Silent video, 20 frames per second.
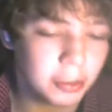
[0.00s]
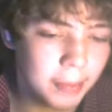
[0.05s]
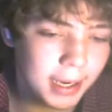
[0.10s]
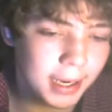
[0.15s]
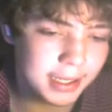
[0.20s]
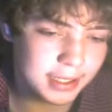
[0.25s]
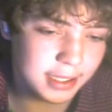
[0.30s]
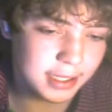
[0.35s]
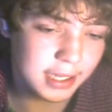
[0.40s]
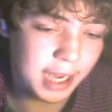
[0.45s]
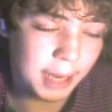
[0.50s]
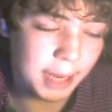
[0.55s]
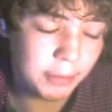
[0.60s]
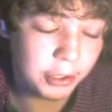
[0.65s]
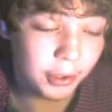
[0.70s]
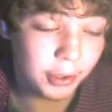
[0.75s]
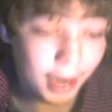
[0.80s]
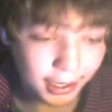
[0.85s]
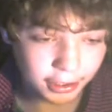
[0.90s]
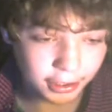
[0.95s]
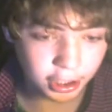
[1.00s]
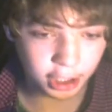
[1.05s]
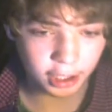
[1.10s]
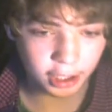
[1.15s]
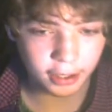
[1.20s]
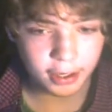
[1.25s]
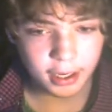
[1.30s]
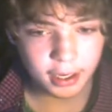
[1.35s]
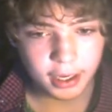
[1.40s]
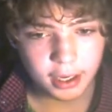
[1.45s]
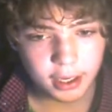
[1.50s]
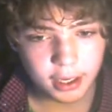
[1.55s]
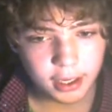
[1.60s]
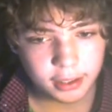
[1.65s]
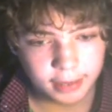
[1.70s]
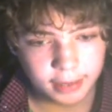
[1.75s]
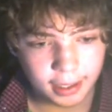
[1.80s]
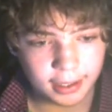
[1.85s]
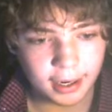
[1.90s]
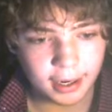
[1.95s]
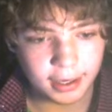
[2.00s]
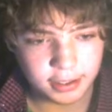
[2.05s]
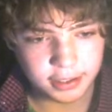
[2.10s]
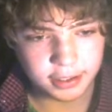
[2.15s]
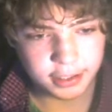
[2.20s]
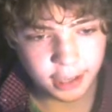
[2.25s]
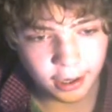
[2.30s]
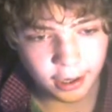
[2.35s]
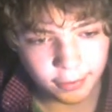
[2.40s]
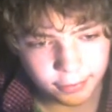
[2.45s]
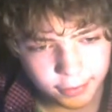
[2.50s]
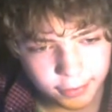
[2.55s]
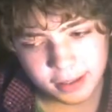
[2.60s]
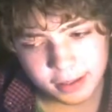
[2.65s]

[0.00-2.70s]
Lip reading: best game director, that kind of stuff?